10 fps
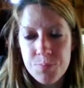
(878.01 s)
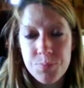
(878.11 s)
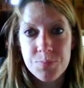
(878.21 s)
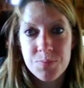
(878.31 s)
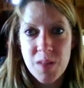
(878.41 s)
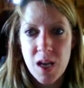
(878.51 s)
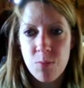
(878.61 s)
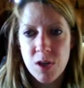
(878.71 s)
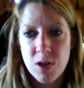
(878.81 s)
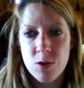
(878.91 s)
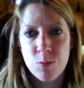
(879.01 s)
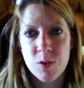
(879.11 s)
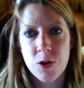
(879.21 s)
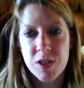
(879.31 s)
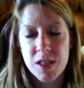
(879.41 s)
I wonder who we're
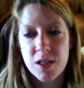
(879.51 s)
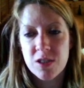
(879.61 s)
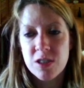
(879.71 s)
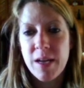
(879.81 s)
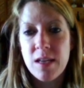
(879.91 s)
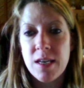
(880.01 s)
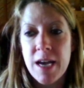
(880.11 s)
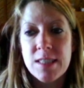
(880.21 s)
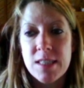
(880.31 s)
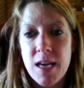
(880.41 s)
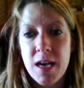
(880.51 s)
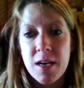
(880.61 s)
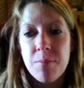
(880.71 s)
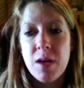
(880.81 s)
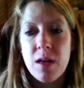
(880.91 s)
going to learn about next
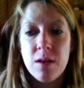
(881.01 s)
time.